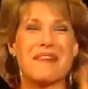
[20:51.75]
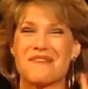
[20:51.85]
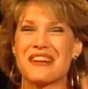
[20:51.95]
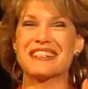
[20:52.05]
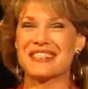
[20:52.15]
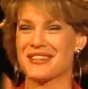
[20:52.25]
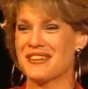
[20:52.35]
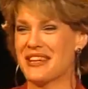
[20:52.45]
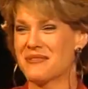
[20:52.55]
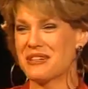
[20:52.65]
my friends come
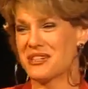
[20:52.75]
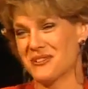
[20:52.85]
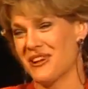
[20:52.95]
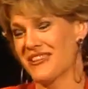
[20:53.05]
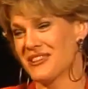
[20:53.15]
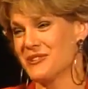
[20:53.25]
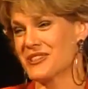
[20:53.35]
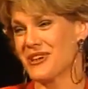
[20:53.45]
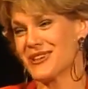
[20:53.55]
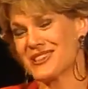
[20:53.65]
in and we do all the new
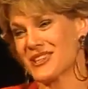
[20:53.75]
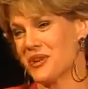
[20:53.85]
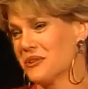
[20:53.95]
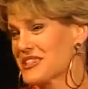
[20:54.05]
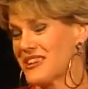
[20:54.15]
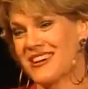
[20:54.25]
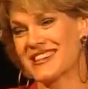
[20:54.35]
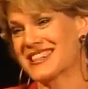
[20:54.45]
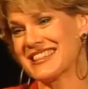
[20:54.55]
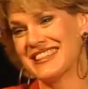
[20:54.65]
songs and the old
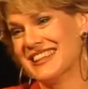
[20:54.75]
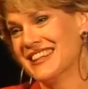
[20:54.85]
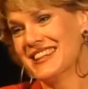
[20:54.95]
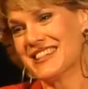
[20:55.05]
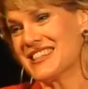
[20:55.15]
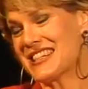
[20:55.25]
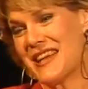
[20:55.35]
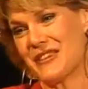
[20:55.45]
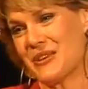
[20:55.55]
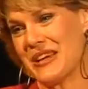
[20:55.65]
songs and just
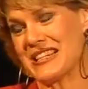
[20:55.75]
have a great